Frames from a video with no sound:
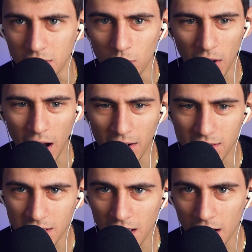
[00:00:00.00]
Well, how does
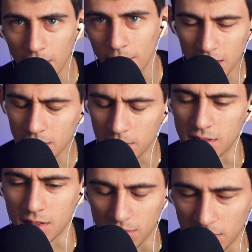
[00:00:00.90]
he get up? Elon Musk
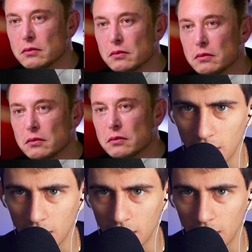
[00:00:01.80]
doesn't really sleep.